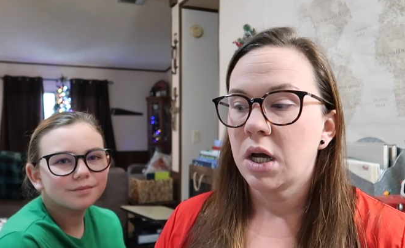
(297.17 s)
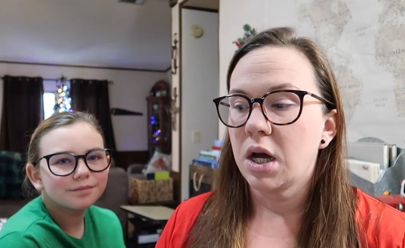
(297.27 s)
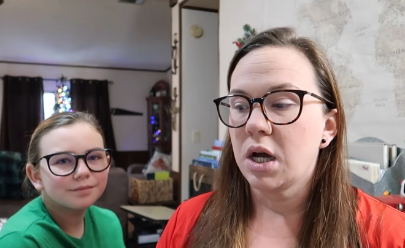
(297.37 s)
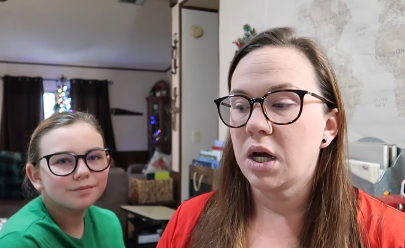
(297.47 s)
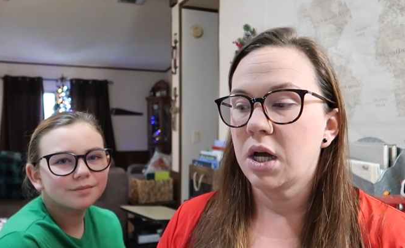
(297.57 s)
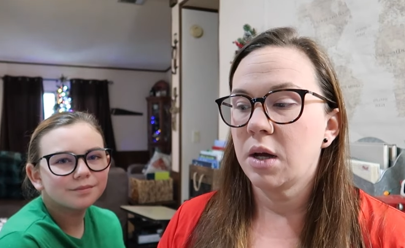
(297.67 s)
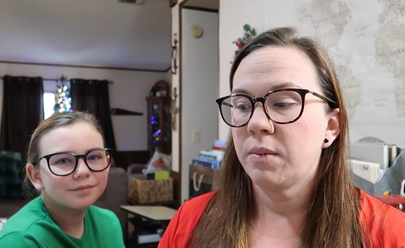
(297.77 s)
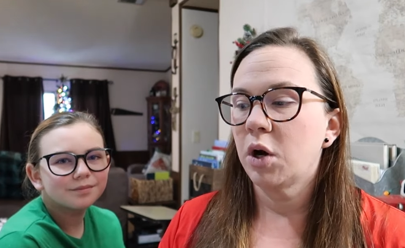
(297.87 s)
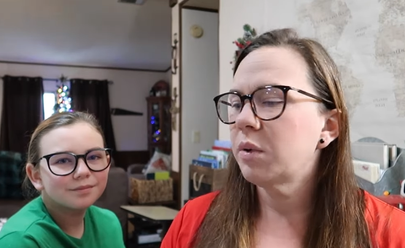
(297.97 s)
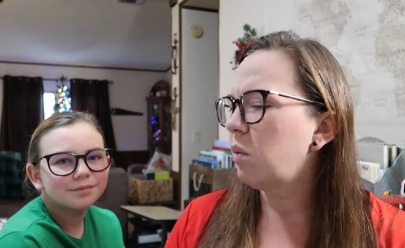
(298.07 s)
Speaker 1: Um,
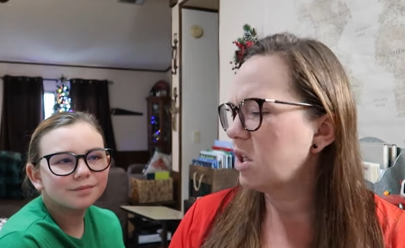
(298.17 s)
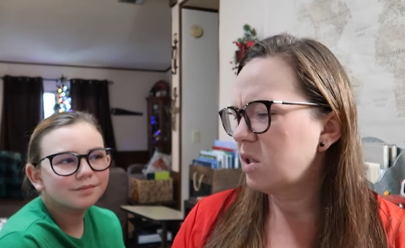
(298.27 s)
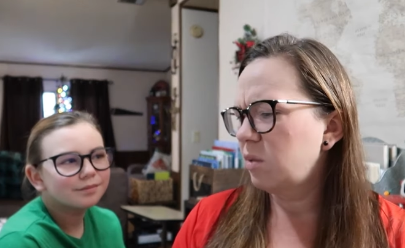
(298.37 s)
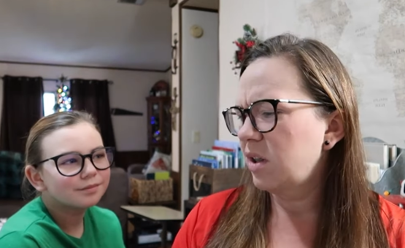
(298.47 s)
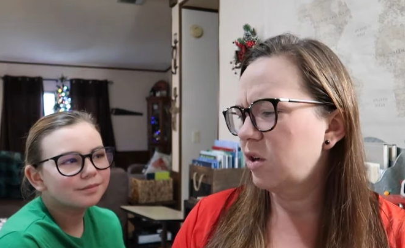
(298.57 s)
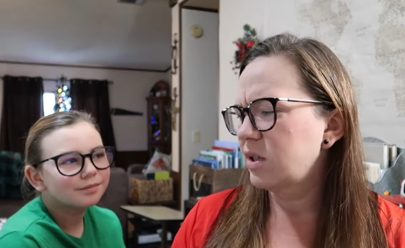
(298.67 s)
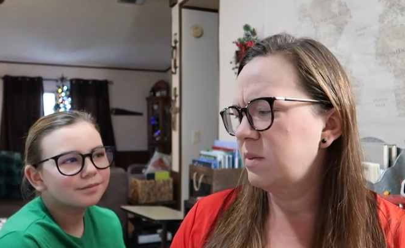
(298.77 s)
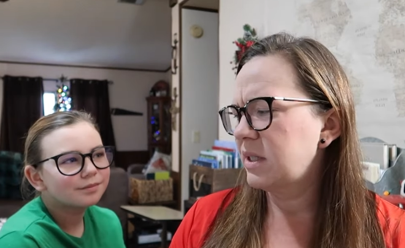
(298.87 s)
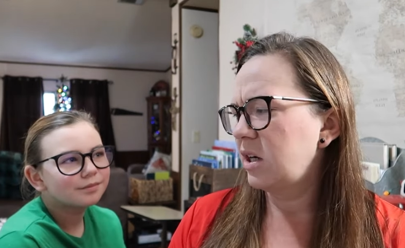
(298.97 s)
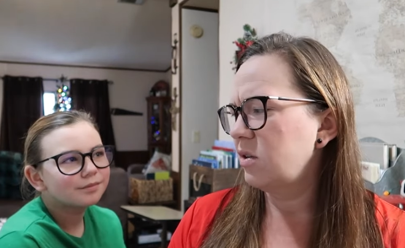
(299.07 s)
are we watching one of the
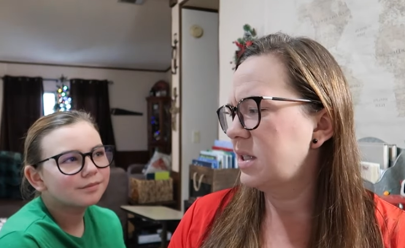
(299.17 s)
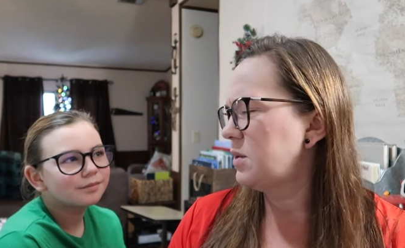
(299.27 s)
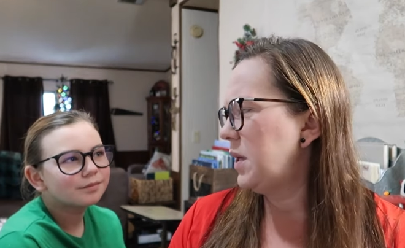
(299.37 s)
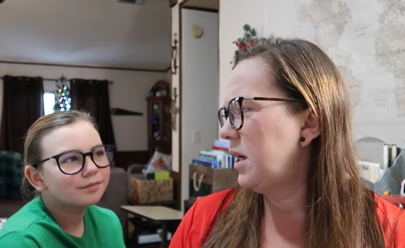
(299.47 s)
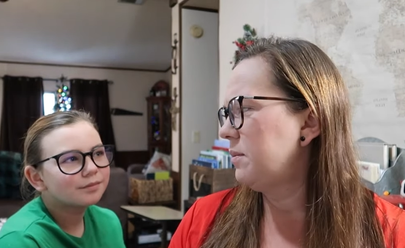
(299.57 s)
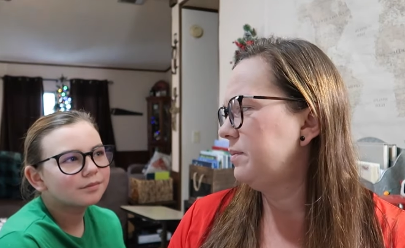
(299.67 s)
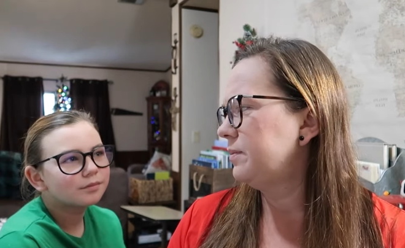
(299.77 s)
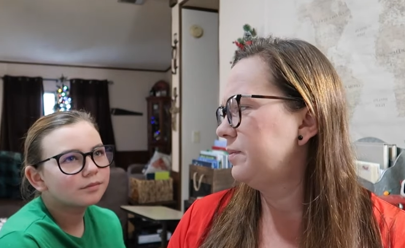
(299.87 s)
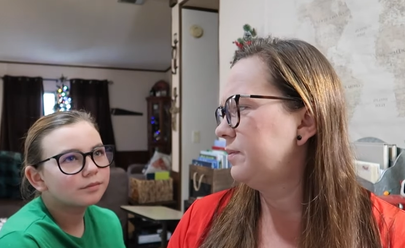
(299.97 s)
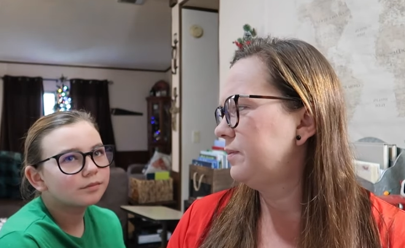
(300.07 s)
Christmas Carols this weekend?
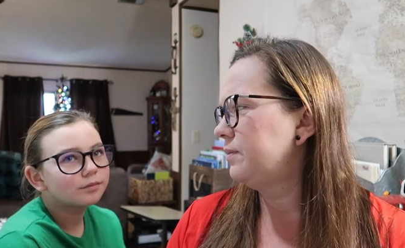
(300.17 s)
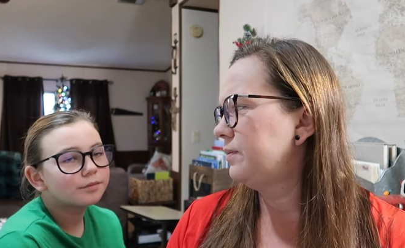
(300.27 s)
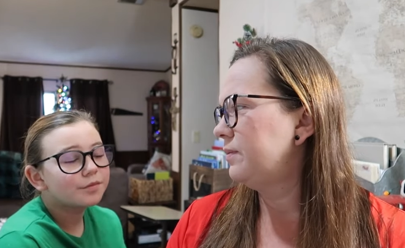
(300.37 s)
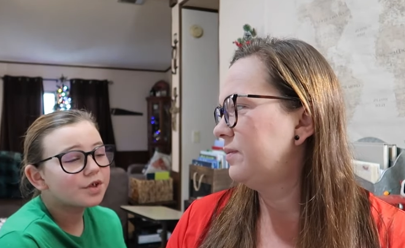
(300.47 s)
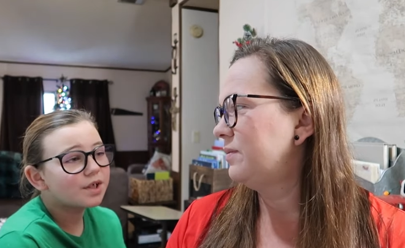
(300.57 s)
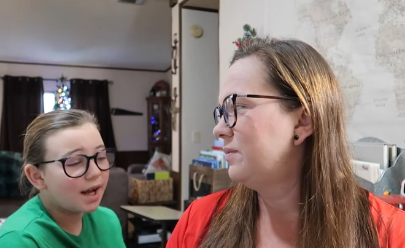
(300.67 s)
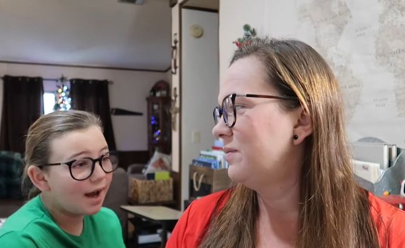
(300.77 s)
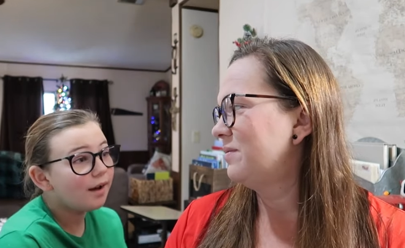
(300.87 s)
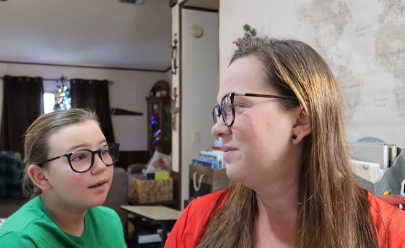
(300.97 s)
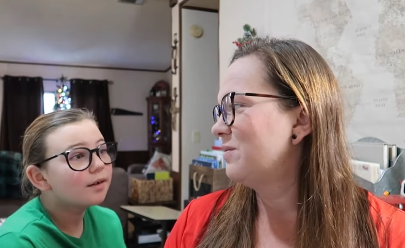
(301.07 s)
Yeah.